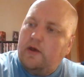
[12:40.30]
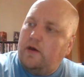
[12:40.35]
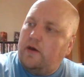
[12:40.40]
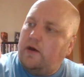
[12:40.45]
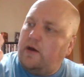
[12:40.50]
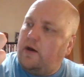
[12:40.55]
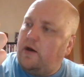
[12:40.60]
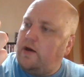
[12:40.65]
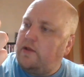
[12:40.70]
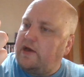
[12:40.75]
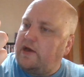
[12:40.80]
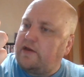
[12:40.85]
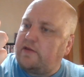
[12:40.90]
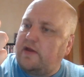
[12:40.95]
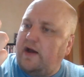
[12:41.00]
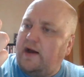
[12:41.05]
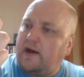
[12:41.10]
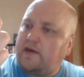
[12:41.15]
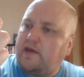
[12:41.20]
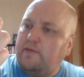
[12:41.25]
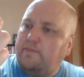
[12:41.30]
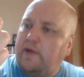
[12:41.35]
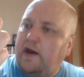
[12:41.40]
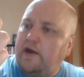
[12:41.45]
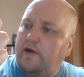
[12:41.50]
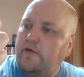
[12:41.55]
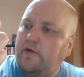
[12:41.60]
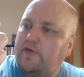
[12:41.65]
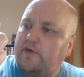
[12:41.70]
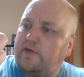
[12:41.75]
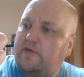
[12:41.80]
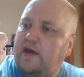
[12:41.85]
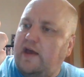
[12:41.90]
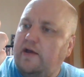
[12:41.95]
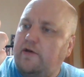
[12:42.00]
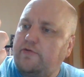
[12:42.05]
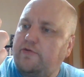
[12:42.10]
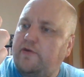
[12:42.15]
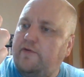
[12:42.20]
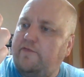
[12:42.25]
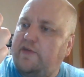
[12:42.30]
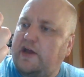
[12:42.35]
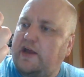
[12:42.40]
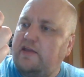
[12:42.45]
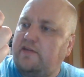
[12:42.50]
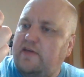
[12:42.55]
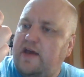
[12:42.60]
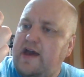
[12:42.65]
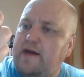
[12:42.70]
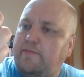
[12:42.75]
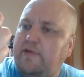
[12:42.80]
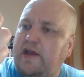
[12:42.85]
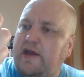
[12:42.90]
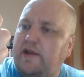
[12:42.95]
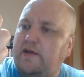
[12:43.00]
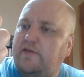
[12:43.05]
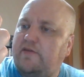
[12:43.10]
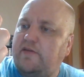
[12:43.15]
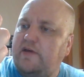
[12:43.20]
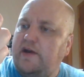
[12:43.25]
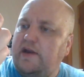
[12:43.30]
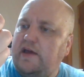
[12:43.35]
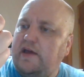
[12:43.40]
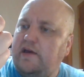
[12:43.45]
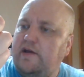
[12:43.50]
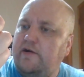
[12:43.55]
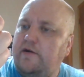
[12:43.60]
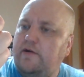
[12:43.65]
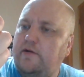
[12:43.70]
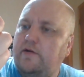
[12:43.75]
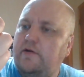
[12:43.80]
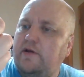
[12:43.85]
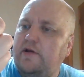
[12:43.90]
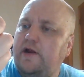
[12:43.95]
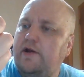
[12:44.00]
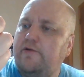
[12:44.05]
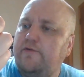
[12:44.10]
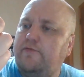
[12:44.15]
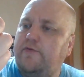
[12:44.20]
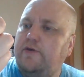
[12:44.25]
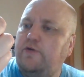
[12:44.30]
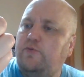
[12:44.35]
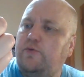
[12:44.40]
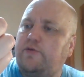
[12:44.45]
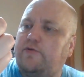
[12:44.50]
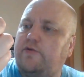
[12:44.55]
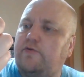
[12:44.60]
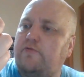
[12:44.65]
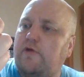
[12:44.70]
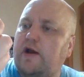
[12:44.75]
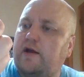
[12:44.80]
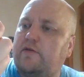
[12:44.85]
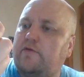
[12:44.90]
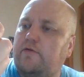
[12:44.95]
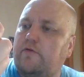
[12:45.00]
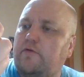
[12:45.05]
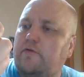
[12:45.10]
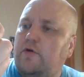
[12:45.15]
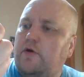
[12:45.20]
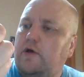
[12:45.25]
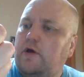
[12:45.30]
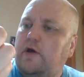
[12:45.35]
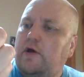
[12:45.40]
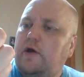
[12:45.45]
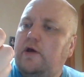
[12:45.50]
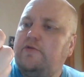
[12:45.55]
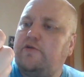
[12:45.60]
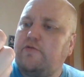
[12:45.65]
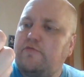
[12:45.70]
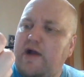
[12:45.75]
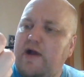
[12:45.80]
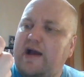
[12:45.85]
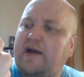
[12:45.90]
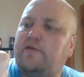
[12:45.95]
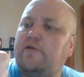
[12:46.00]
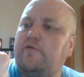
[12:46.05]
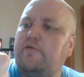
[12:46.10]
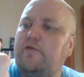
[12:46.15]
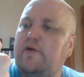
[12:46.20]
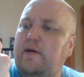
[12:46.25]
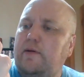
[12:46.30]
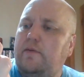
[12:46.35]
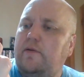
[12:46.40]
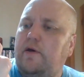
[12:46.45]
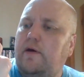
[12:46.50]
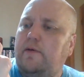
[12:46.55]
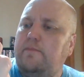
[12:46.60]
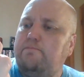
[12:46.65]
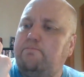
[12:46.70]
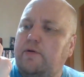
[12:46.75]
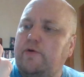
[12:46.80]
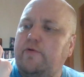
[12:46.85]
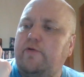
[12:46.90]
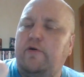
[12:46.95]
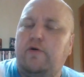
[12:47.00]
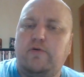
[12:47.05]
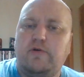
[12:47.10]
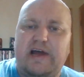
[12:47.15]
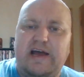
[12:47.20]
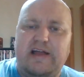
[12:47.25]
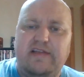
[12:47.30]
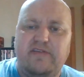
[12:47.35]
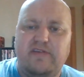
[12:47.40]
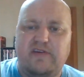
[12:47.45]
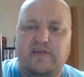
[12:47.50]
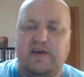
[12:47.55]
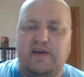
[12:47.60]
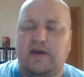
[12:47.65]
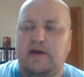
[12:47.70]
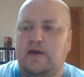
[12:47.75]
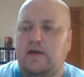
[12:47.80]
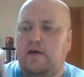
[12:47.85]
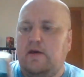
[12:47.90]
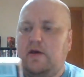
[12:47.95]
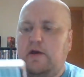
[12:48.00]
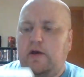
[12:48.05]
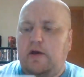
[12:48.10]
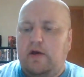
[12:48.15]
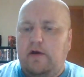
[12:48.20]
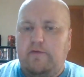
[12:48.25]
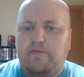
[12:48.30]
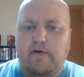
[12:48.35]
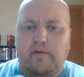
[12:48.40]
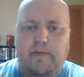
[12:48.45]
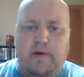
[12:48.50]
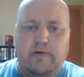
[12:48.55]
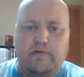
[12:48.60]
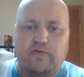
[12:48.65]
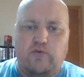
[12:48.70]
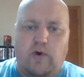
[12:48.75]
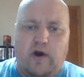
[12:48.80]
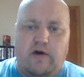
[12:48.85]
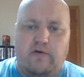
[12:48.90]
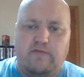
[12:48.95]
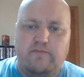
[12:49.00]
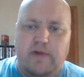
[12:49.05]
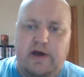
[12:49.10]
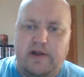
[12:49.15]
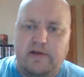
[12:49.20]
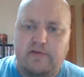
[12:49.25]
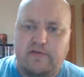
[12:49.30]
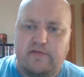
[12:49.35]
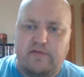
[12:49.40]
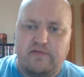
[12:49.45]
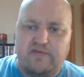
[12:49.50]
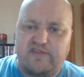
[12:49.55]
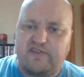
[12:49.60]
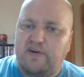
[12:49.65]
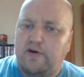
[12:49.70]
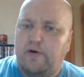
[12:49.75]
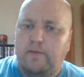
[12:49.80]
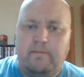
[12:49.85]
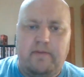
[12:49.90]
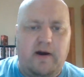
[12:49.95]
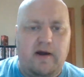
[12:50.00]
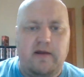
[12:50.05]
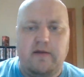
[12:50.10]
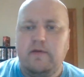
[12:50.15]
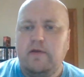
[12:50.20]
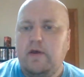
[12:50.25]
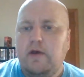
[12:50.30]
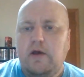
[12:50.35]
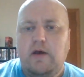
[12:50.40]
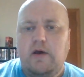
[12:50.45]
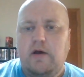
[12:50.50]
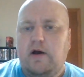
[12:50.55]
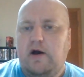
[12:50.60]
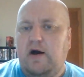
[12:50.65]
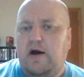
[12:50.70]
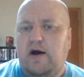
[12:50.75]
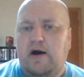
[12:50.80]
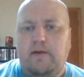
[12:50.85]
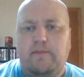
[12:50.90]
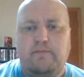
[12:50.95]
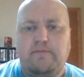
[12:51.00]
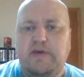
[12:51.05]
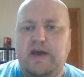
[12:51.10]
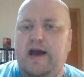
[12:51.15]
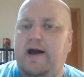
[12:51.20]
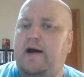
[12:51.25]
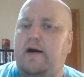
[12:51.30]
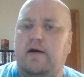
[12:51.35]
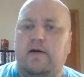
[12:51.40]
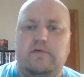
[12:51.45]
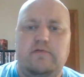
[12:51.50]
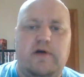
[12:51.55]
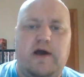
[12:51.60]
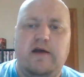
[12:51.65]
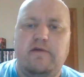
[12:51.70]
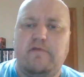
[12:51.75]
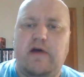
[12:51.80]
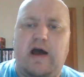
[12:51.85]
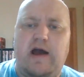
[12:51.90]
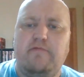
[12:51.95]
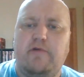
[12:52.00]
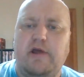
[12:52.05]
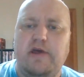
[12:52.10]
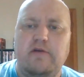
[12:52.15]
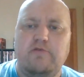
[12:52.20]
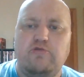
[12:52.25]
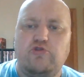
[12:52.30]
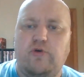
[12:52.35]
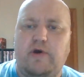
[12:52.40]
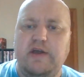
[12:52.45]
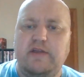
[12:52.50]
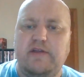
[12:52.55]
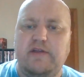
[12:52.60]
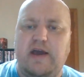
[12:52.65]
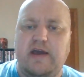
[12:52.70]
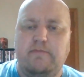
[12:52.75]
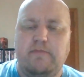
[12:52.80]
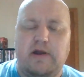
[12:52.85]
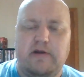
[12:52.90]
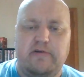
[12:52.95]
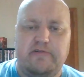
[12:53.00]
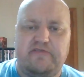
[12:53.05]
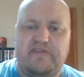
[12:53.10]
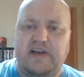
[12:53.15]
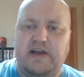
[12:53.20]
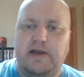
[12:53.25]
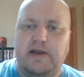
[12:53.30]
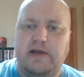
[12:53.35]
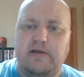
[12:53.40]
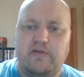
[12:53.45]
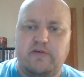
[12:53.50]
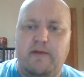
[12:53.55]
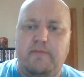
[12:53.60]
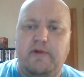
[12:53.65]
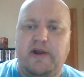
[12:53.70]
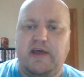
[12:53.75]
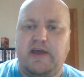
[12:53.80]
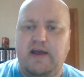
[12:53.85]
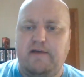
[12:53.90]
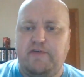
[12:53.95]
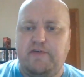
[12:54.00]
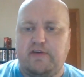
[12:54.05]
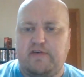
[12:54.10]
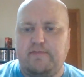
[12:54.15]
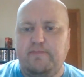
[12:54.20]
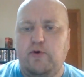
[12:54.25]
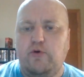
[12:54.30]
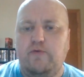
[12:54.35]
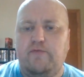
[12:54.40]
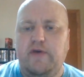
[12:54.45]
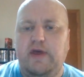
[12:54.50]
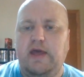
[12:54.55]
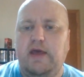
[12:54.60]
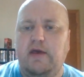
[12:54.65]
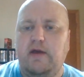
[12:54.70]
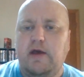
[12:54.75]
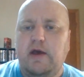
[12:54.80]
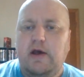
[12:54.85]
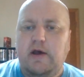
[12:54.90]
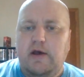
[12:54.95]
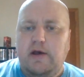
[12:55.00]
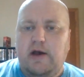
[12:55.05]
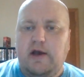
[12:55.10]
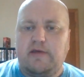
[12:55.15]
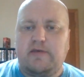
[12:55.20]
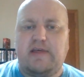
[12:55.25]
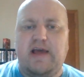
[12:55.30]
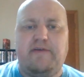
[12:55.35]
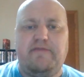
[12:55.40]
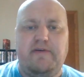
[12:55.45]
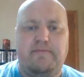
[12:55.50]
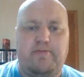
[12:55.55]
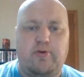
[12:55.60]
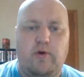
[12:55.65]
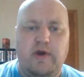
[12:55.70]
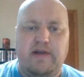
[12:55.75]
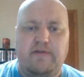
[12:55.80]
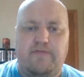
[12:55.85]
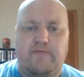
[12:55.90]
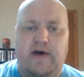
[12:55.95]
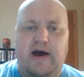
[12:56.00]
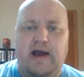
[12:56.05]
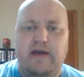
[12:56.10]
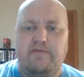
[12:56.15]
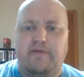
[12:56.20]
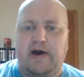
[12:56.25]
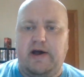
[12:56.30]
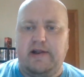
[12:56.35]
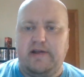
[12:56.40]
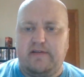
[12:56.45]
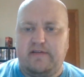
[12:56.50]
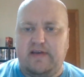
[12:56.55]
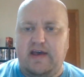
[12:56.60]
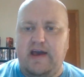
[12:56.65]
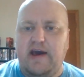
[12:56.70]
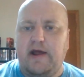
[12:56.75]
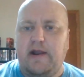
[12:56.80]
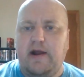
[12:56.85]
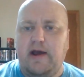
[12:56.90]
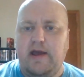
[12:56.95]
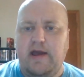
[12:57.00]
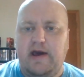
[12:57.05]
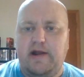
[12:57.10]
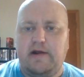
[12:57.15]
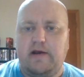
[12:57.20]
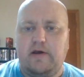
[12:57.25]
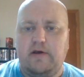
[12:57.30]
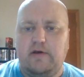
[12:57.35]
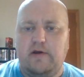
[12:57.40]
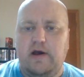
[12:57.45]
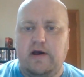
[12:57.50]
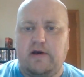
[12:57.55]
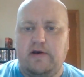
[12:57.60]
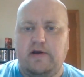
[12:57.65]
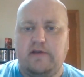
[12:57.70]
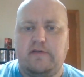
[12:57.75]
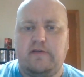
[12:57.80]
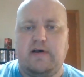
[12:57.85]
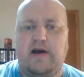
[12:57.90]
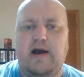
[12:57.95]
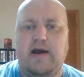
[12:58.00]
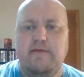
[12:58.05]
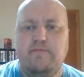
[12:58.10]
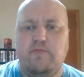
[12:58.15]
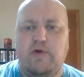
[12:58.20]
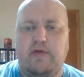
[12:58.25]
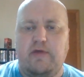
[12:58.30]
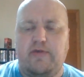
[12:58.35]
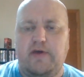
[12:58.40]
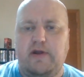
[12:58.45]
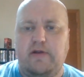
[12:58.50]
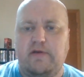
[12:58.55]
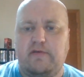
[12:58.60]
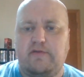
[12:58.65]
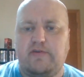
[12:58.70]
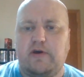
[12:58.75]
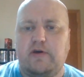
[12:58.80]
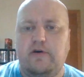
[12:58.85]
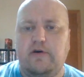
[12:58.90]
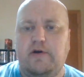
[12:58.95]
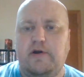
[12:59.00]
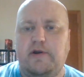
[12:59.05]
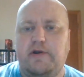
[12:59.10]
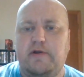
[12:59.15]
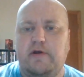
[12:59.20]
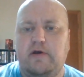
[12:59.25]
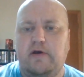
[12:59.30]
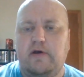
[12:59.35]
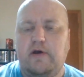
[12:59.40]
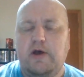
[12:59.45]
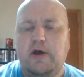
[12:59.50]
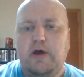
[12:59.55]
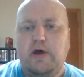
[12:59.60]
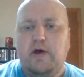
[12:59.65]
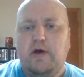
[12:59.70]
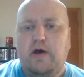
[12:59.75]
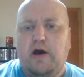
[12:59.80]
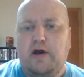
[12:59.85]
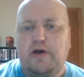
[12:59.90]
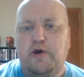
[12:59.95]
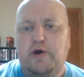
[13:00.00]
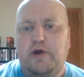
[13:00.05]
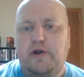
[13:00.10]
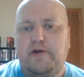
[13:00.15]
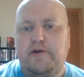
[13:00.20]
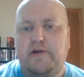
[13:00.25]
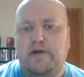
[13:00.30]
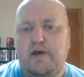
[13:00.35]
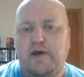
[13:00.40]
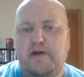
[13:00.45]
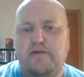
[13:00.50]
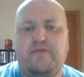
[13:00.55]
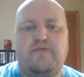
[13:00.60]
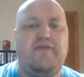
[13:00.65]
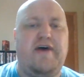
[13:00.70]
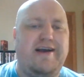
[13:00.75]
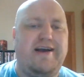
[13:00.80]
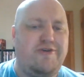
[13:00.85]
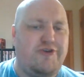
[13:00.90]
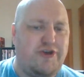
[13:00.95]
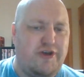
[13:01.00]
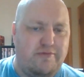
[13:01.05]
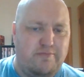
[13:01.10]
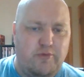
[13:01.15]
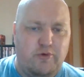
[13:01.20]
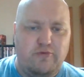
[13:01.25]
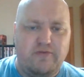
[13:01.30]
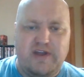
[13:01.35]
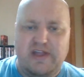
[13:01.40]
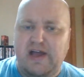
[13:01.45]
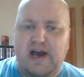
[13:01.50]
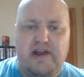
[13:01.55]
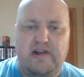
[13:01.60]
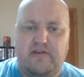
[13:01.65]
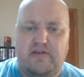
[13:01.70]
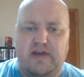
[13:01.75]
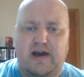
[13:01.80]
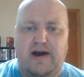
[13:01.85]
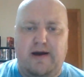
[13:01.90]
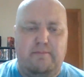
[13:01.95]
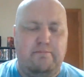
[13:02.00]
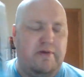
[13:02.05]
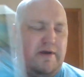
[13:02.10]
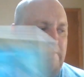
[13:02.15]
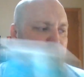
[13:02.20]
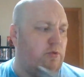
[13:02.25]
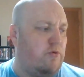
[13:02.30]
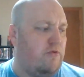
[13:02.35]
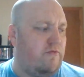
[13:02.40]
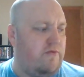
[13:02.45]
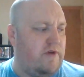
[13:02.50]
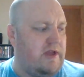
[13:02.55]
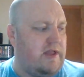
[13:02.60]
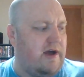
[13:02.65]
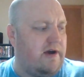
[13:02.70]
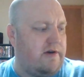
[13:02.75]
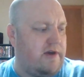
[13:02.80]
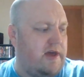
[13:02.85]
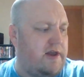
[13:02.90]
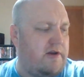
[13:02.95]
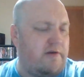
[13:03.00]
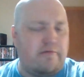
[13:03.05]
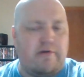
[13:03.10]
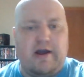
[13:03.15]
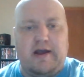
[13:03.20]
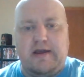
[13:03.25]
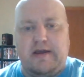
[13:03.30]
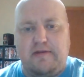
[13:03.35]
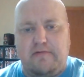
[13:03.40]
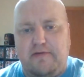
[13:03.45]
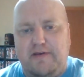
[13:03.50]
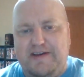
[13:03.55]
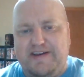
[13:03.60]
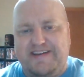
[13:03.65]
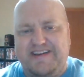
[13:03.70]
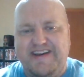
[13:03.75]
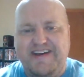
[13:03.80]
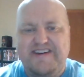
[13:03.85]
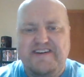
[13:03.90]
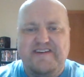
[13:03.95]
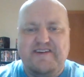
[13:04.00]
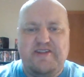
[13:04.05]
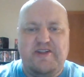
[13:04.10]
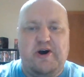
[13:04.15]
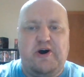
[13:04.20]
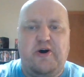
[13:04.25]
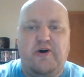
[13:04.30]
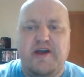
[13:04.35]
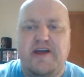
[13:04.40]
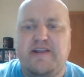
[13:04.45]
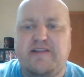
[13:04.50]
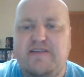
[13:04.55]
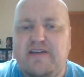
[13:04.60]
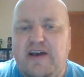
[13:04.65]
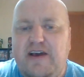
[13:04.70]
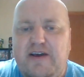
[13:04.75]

like documentary, The Tales of the Contaminated City, interview with director Umberto Lenzi for about 12 minutes or so. But yeah, I really enjoyed Nightmare City. So I'm going to give this movie a 7.5 out of 10. I had a good time with it, and it's a good infection movie, not a zombie movie. Now get it right. No, it